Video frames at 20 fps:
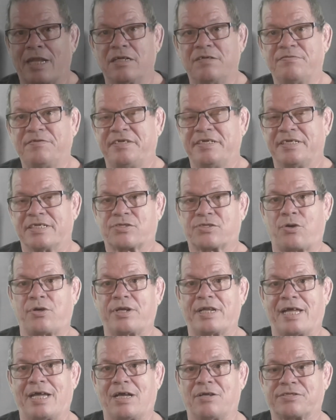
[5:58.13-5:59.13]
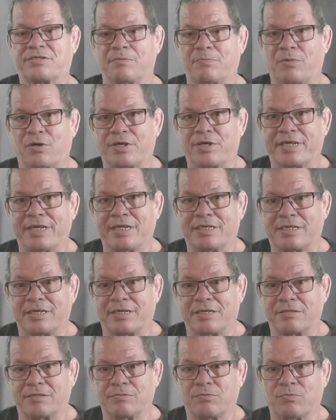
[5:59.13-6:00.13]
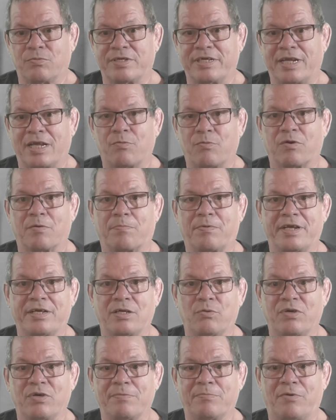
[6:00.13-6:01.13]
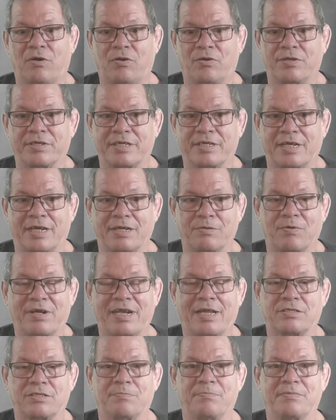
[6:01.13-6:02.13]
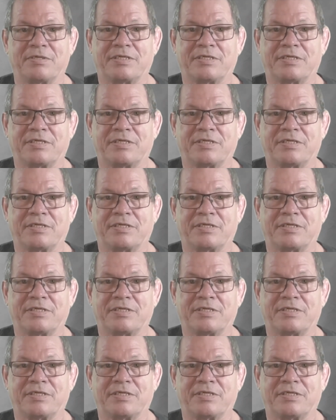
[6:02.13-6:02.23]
lived in this sort of house in Margate there, one night we were playing the Wii bowling, and I went out to the